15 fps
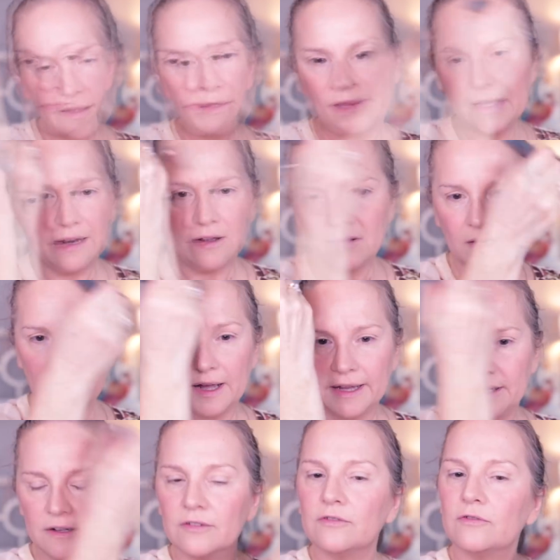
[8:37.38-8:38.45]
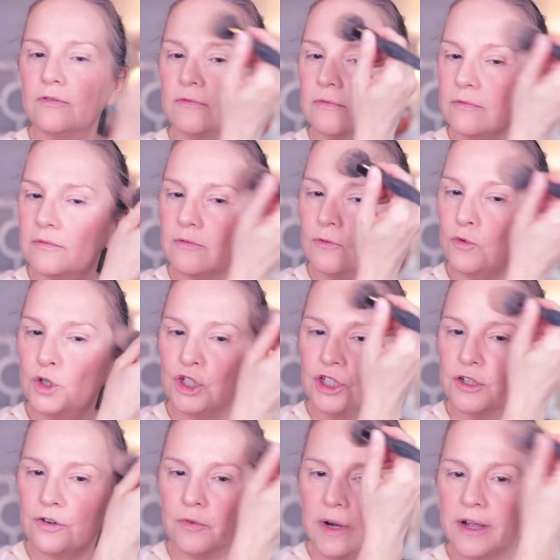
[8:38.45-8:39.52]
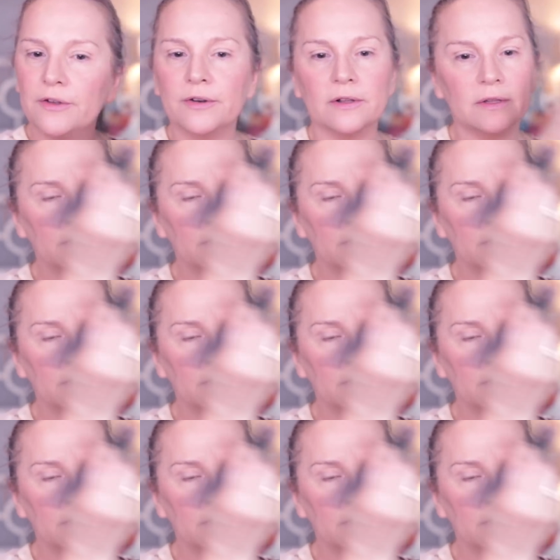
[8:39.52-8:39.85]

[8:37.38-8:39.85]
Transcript: then I'll kind of whoosh it around a